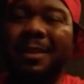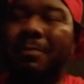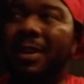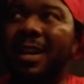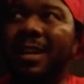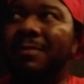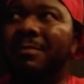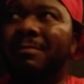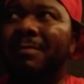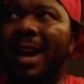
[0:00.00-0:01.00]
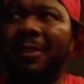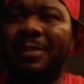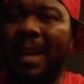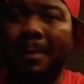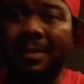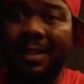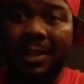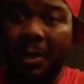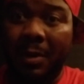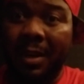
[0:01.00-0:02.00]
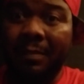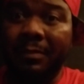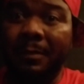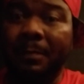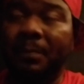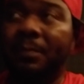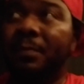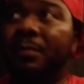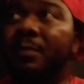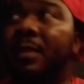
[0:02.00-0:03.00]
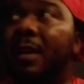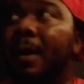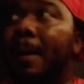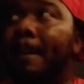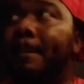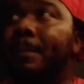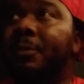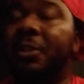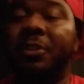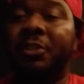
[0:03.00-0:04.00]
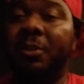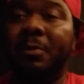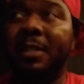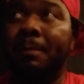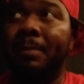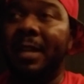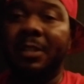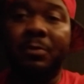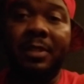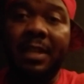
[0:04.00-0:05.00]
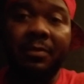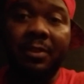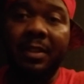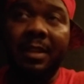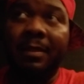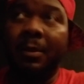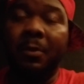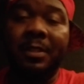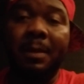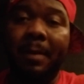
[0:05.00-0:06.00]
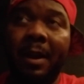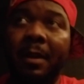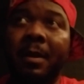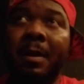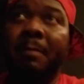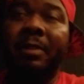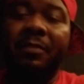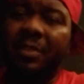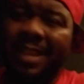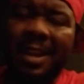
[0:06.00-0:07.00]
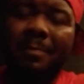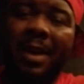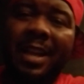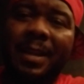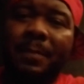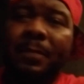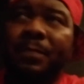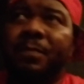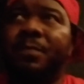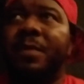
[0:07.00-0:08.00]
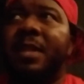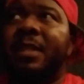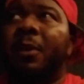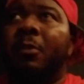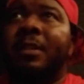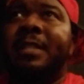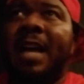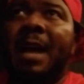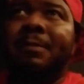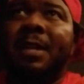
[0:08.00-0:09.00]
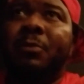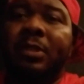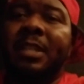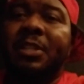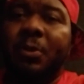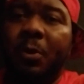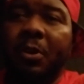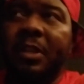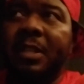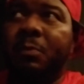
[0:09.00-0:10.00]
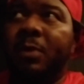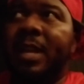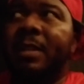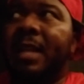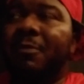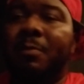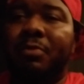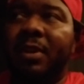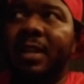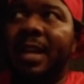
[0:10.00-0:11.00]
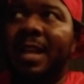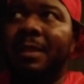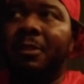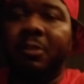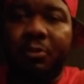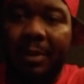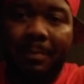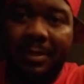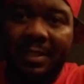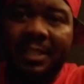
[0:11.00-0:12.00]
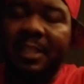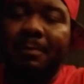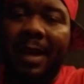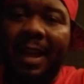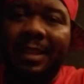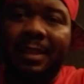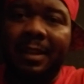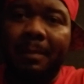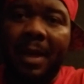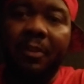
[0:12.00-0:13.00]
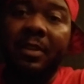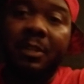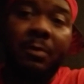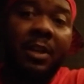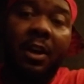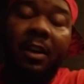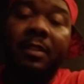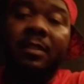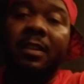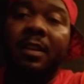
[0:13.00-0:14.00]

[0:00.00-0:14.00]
But Michael Thomas didn't go off. Jared Cook was the biggest receiver, and then, of course, Kamara. But if you think about it, the only times they really scored is when they were put in those great positions by the penalties we caused.